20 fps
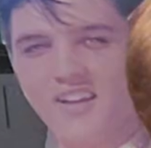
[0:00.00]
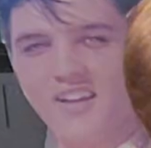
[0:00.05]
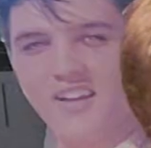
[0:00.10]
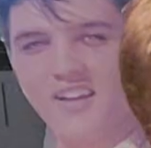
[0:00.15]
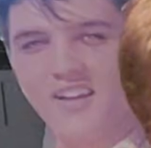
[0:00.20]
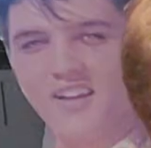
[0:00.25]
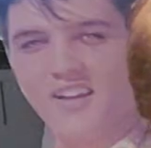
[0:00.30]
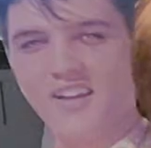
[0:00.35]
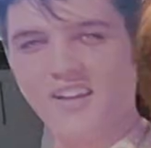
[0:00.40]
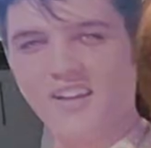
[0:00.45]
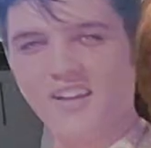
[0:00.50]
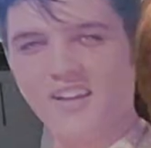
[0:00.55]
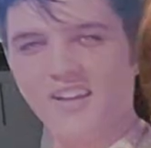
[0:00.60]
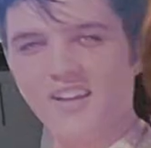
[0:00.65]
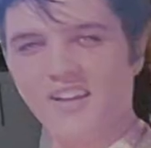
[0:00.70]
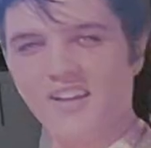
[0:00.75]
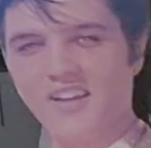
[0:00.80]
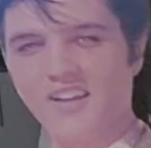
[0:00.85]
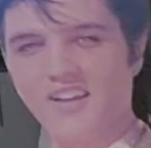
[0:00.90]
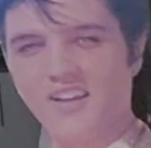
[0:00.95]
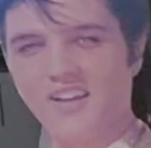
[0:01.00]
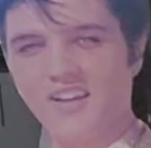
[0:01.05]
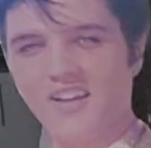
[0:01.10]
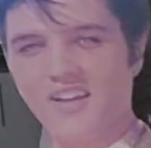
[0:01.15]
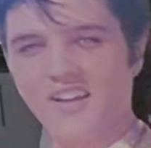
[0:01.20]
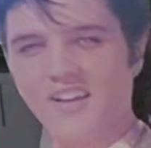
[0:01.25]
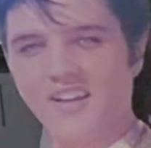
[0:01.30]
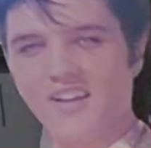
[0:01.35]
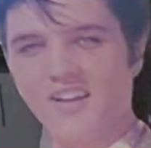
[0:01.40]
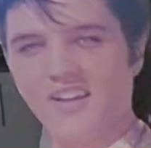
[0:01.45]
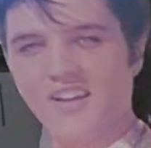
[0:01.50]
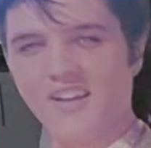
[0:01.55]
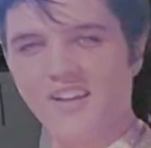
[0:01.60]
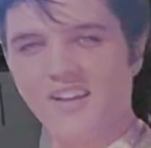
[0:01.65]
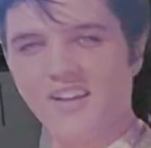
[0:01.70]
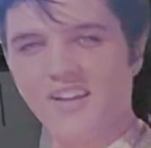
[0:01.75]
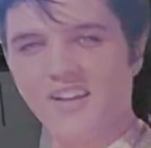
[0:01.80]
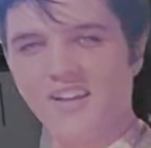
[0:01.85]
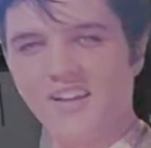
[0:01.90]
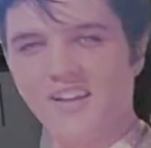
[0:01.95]

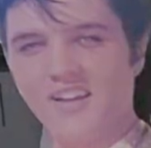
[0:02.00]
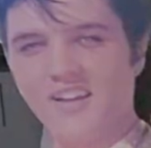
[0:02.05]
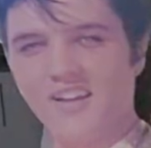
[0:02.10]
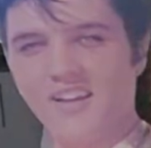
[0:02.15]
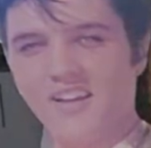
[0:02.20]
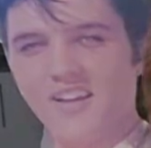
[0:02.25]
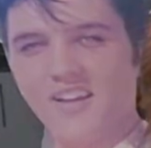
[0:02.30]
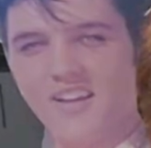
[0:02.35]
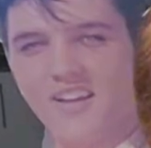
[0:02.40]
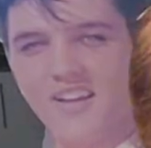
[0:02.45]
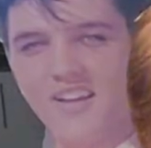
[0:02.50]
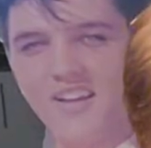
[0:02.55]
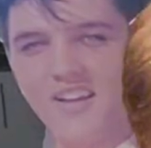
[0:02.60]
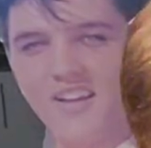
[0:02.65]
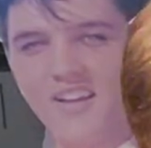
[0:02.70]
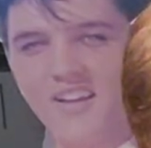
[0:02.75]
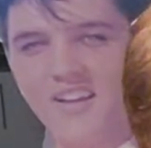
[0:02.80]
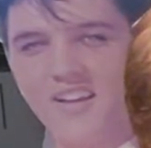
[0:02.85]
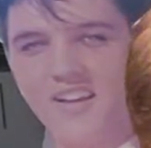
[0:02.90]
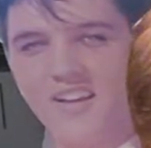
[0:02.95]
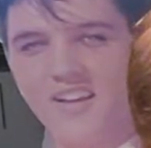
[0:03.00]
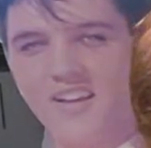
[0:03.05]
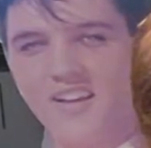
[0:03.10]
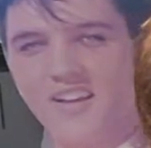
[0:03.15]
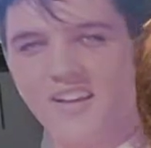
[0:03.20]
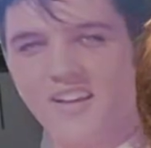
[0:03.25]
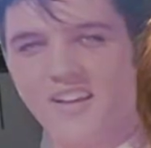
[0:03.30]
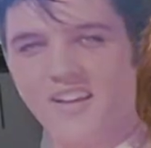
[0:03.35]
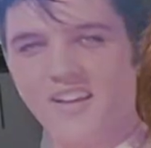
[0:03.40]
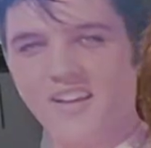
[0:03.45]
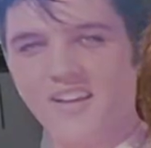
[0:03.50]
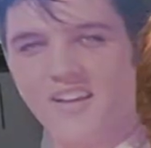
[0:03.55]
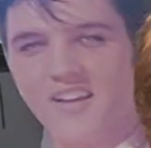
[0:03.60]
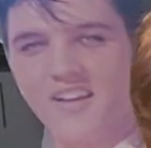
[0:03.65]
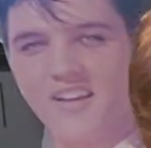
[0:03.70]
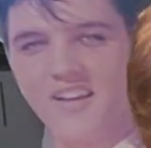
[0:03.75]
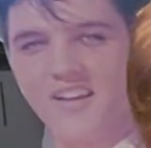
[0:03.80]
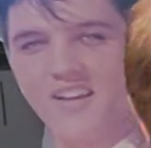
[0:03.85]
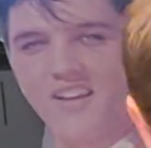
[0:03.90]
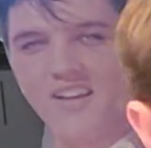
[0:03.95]

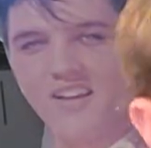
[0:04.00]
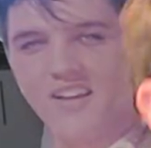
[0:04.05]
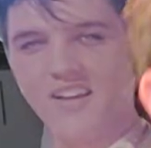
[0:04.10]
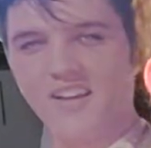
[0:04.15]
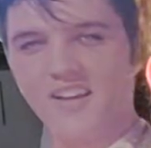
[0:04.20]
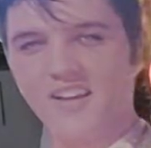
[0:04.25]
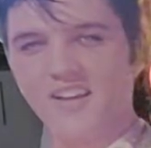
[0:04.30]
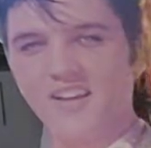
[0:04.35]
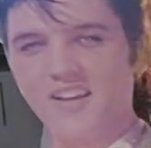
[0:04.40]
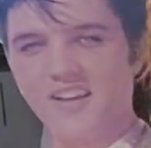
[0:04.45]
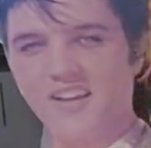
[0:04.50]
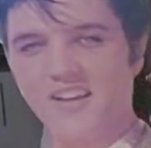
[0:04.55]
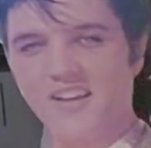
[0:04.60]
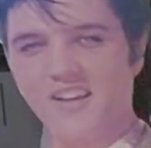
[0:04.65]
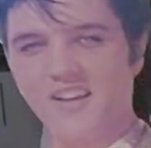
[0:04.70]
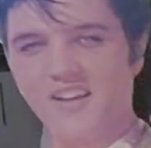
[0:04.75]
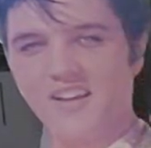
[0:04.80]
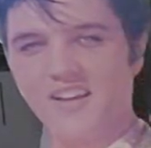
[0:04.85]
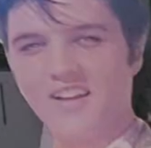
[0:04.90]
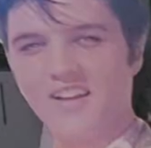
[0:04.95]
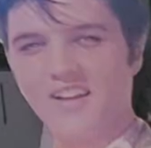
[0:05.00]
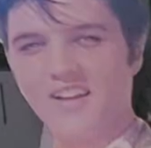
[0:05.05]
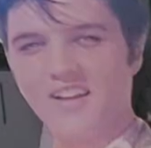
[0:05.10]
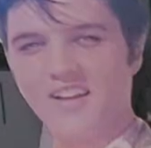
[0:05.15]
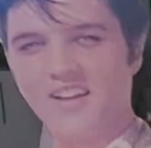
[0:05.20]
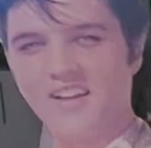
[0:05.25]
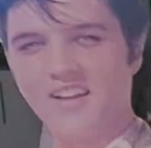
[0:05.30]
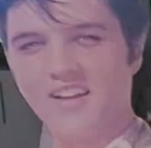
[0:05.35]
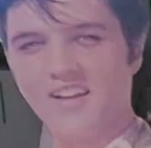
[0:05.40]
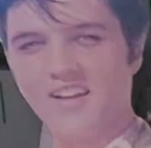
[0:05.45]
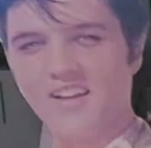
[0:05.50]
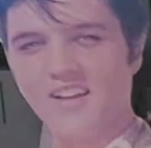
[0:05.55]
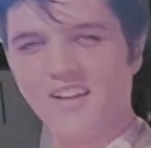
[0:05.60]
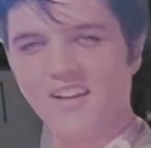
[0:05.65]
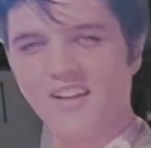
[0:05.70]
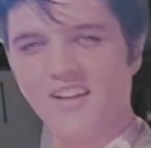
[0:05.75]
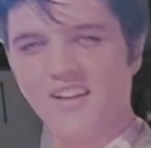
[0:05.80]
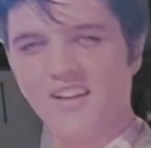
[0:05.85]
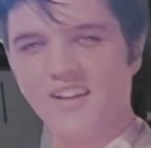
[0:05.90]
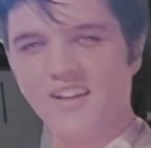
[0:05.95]

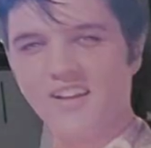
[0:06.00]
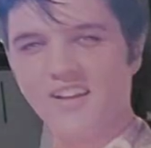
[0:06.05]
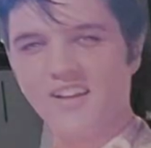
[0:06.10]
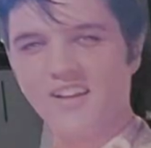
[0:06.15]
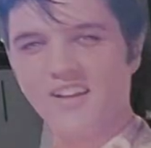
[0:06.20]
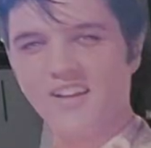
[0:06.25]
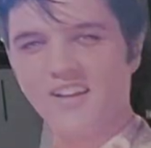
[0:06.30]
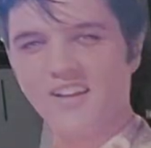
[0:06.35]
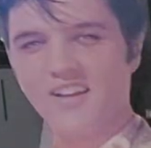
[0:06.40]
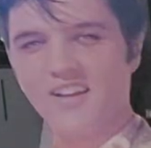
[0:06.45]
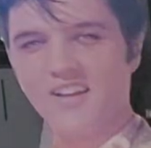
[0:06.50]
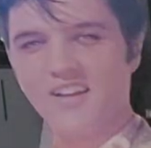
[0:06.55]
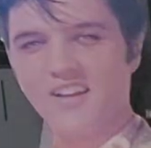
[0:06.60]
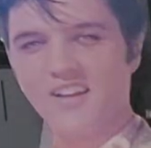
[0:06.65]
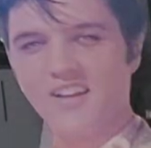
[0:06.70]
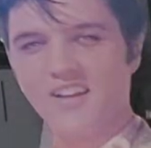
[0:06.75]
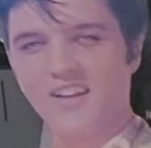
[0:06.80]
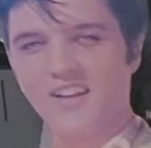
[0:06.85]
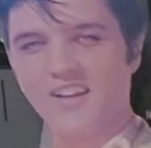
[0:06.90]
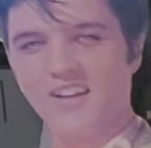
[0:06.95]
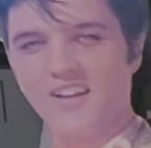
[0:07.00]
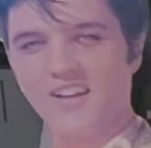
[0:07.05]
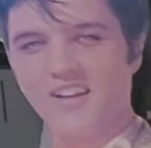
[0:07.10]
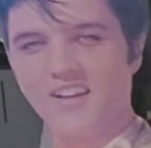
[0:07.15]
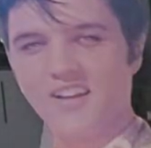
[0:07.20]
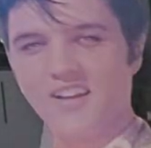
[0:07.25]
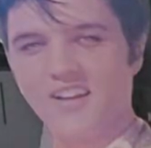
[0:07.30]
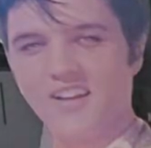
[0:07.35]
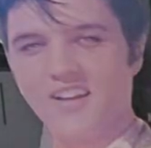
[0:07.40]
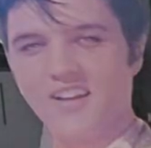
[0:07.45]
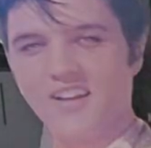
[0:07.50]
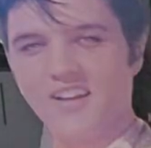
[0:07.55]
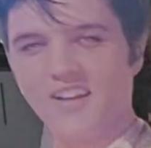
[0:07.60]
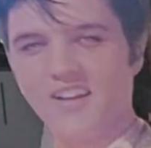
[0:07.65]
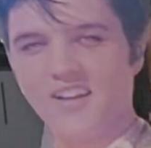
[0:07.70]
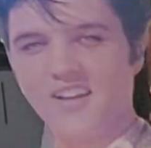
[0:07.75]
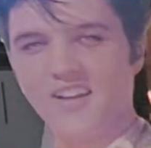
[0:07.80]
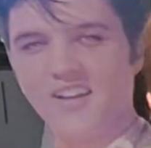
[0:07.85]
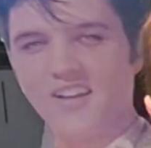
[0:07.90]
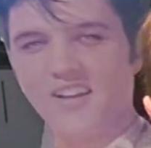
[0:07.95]
(not speaking)